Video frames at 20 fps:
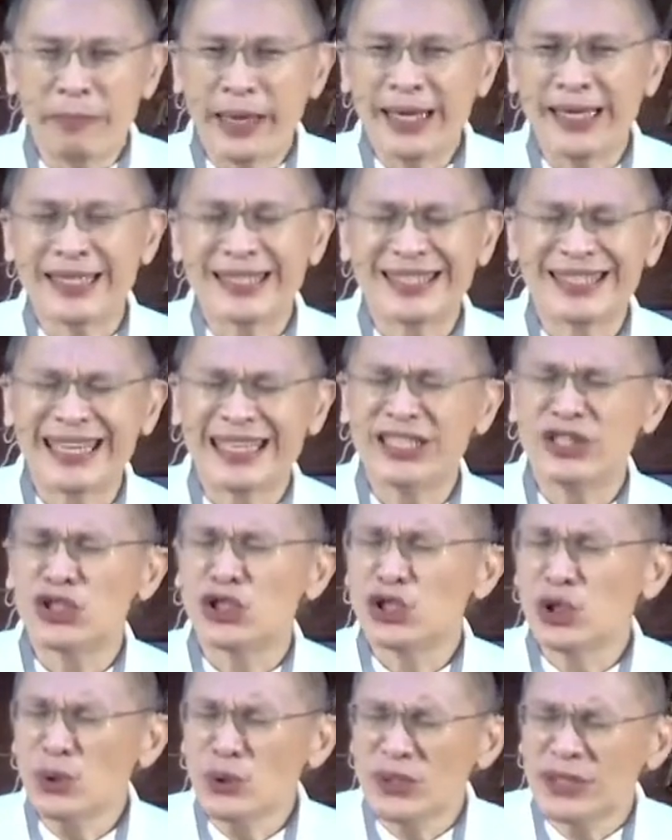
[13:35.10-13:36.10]
torment his son
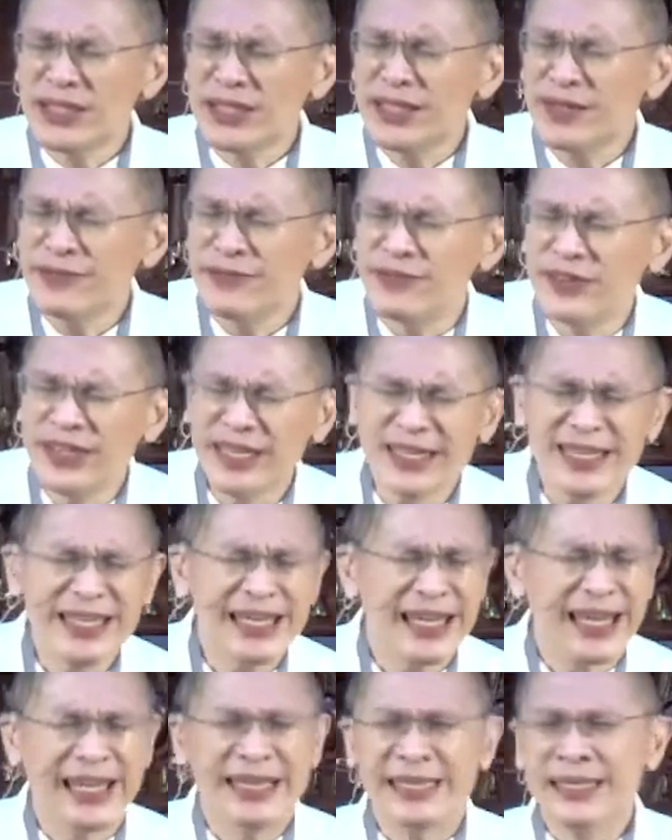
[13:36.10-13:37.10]
so
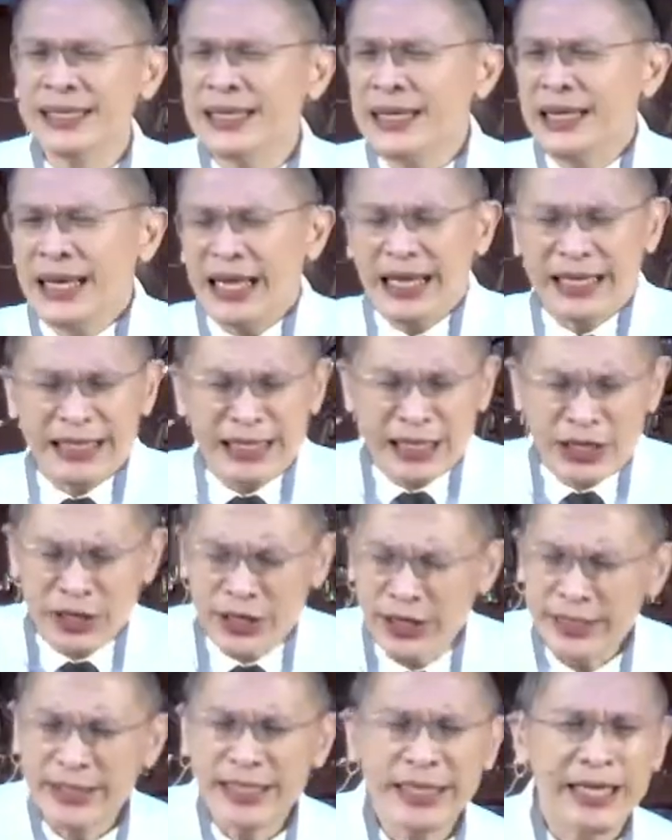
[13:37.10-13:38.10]
severely and
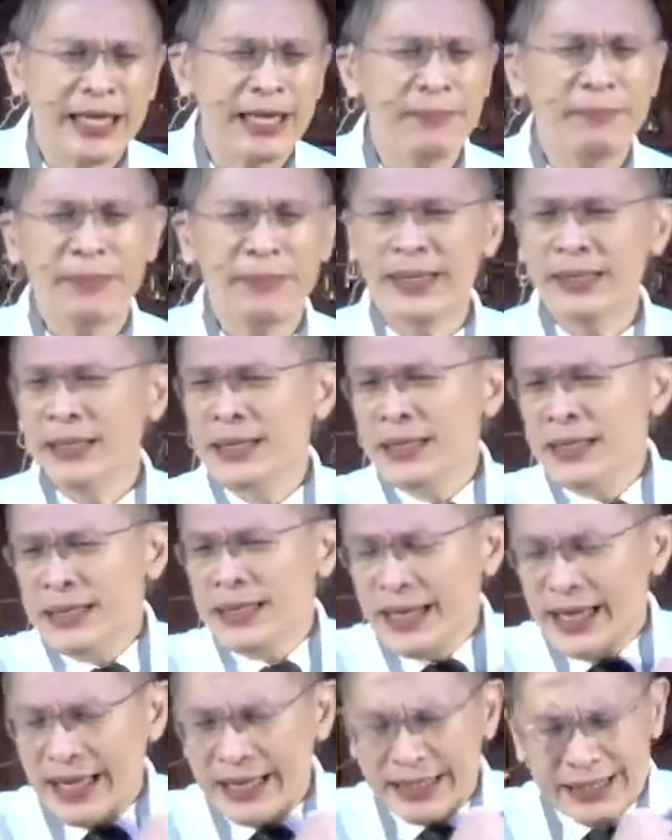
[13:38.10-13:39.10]
hurting him and
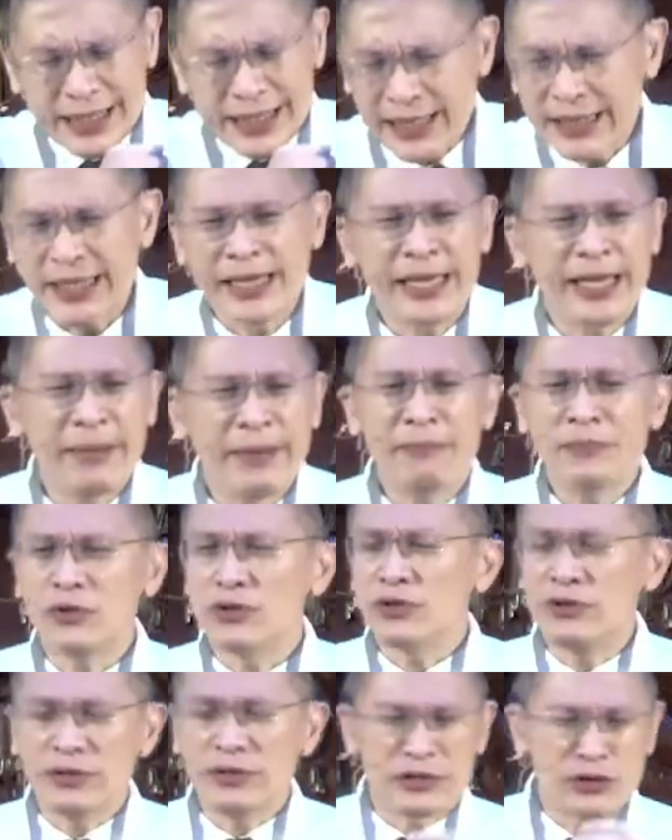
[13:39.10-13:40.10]
cutting him,
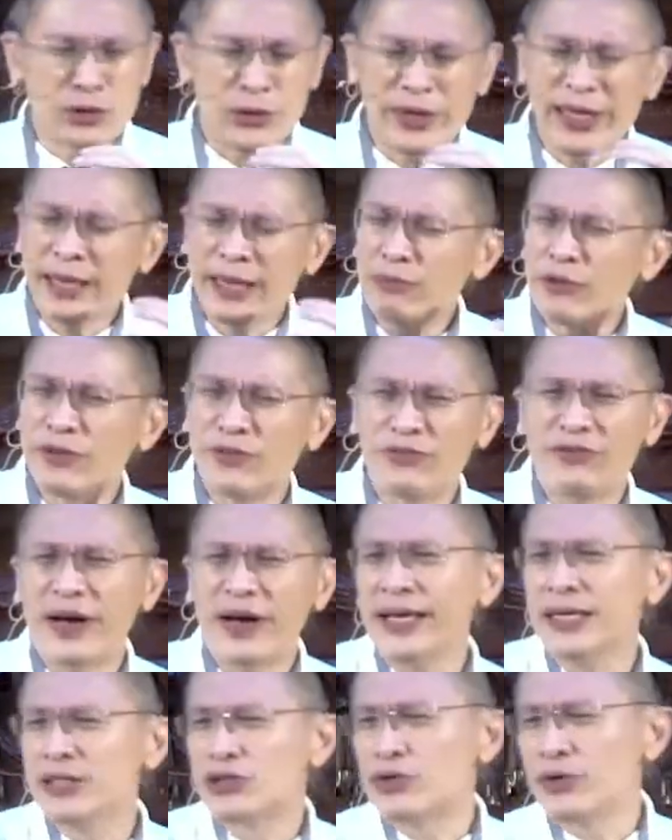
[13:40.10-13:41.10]
to throwing him to the
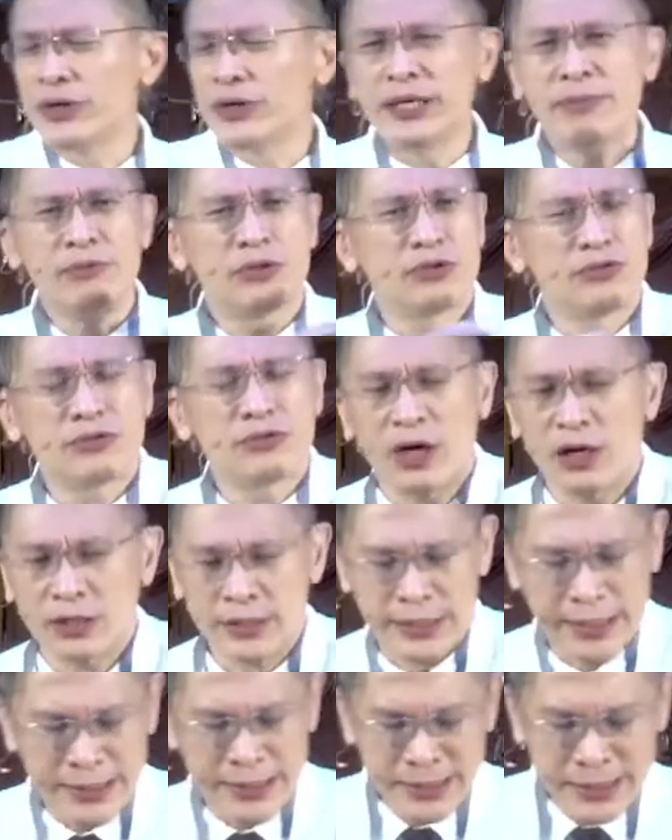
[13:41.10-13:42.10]
fires, throwing him to the
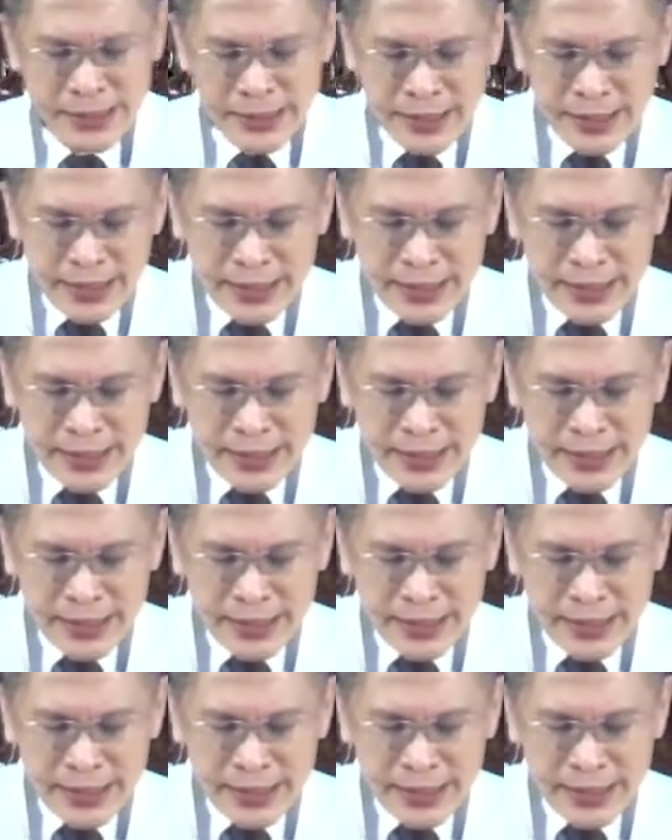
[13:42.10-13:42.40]
rocks. And